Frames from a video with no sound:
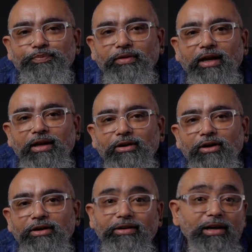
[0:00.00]
I
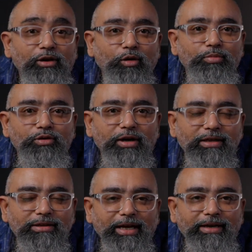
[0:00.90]
really hope you
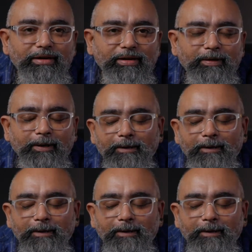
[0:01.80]
guys liked it.